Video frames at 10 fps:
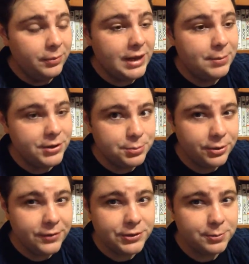keep it as
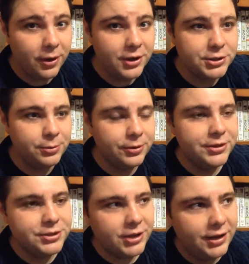brief as possible,
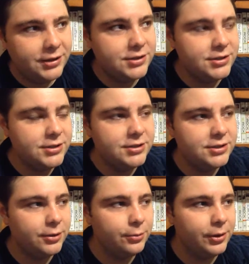this scientist
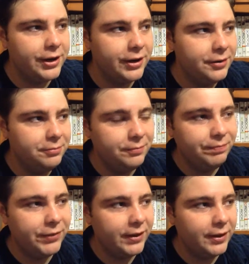he's you know working on
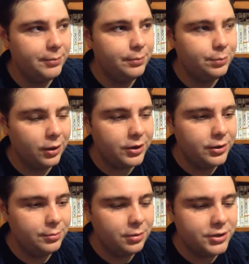pro
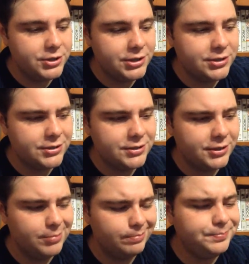projects
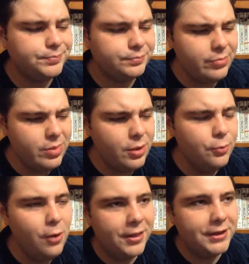that. Um,
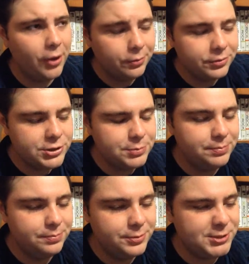while they don't sp
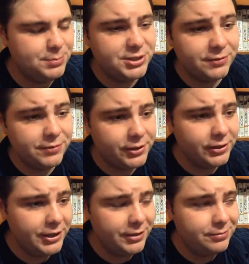
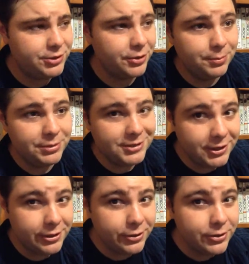specifically show the
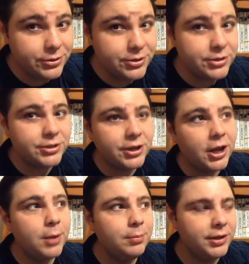particulars
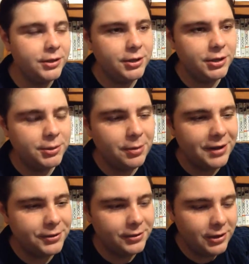um, and, and, the
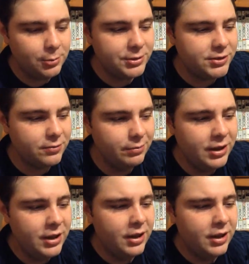practical elements of them,